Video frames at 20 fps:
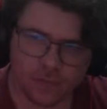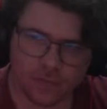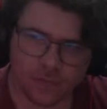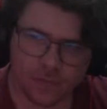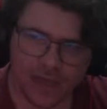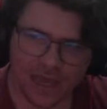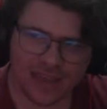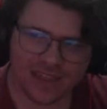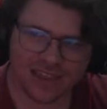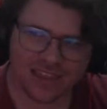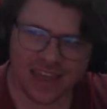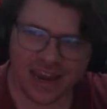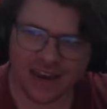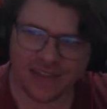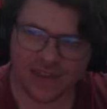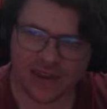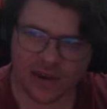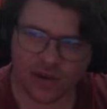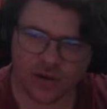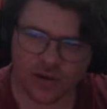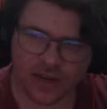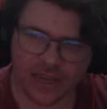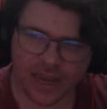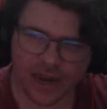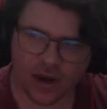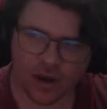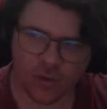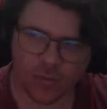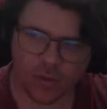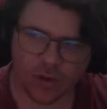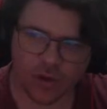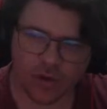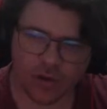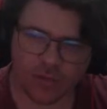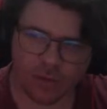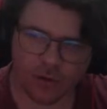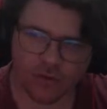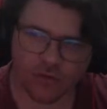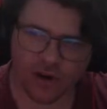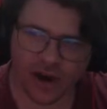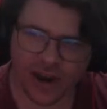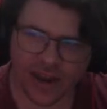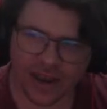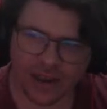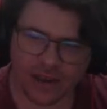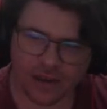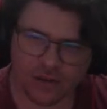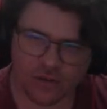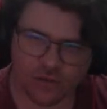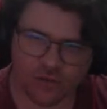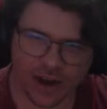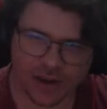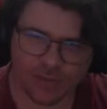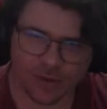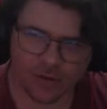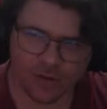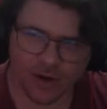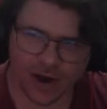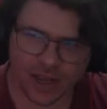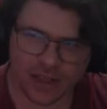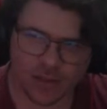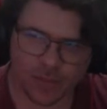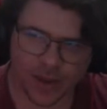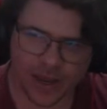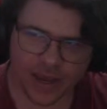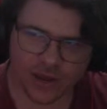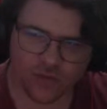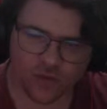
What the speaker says: He's standing there looking to get on. Craig McRae in the back,